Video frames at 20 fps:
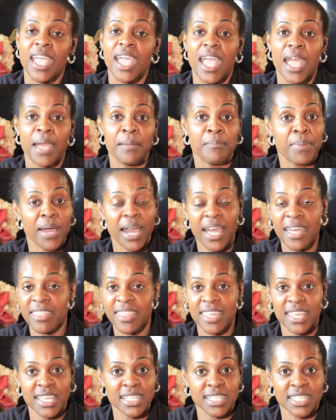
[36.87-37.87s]
And by
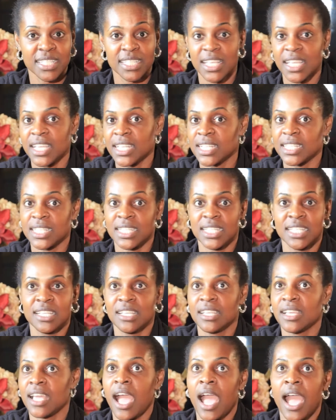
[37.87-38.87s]
this,
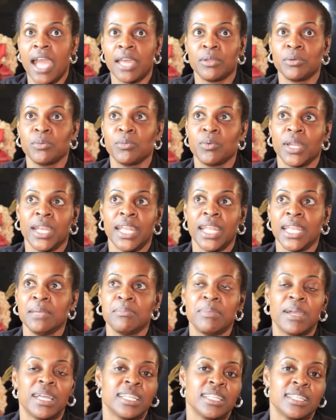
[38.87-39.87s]
I don't want
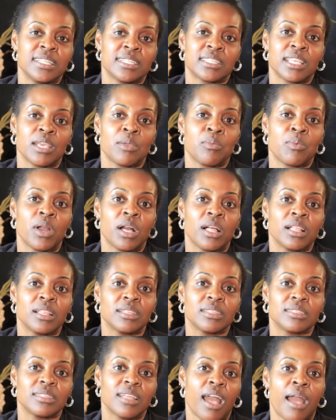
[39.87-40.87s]
anybody to say,
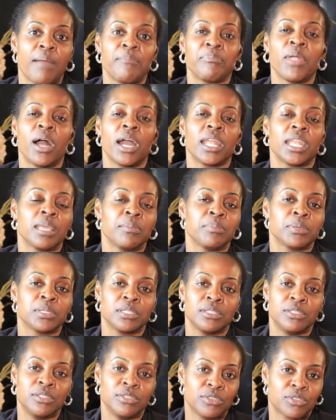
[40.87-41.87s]
well, I'm not able to
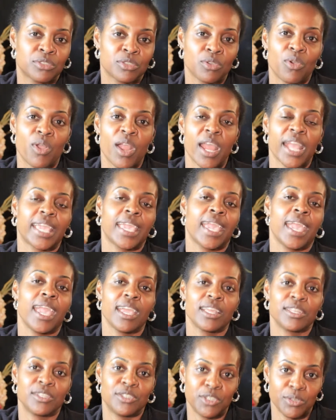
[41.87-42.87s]
do so or I
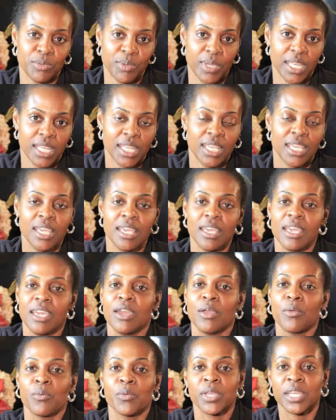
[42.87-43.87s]
can't do it.
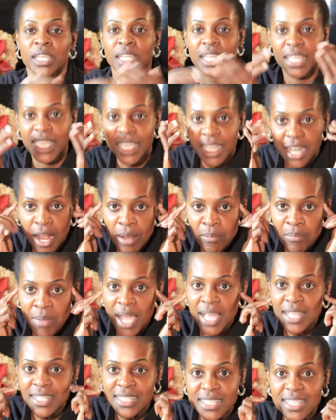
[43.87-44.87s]
We're going to get our
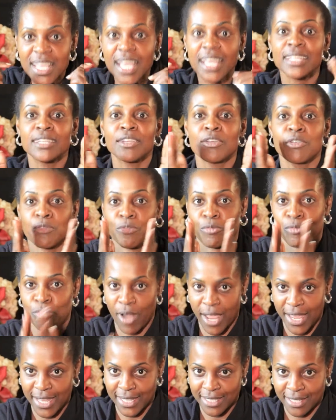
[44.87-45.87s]
mindset
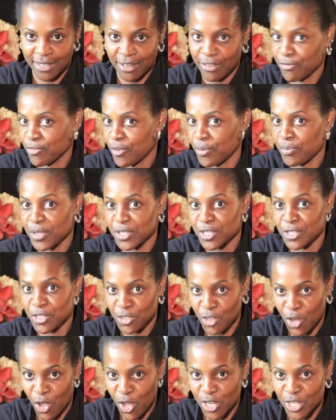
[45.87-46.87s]
right from the
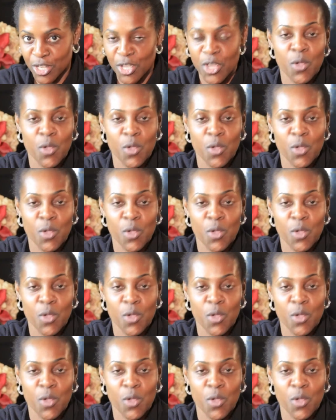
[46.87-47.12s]
start.